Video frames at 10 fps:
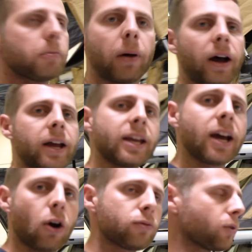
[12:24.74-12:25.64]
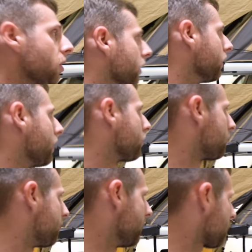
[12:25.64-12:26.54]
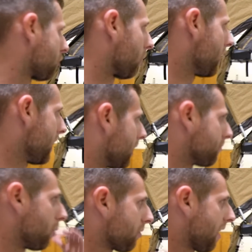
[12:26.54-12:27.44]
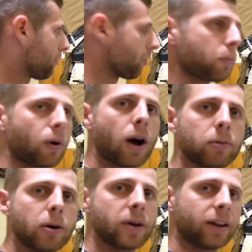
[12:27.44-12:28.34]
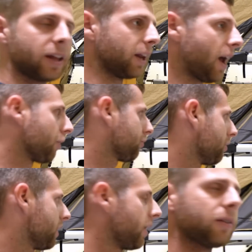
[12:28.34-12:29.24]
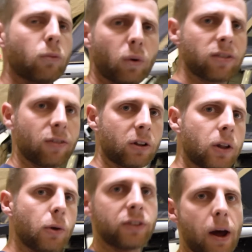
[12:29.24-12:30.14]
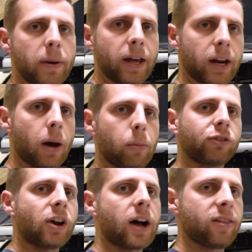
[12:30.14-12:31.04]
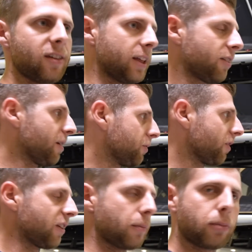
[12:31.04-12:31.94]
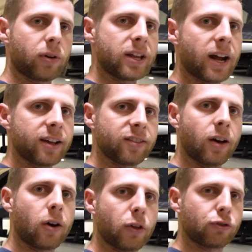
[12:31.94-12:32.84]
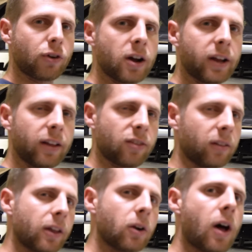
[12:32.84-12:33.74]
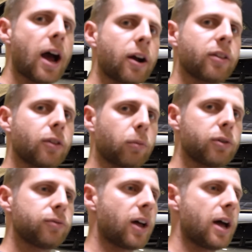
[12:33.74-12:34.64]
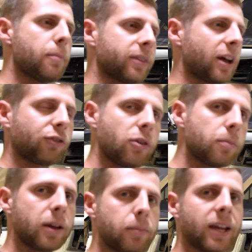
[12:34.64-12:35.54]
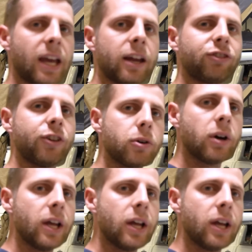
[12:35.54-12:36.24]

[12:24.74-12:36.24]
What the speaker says: But yeah, overall, it fits great. It folds out no problem. And then I'll show you it once it's closed up and get a couple shots. It seems to sit pretty nicely on the truck. It's a little higher than the roof line, but that shouldn't be a big issue.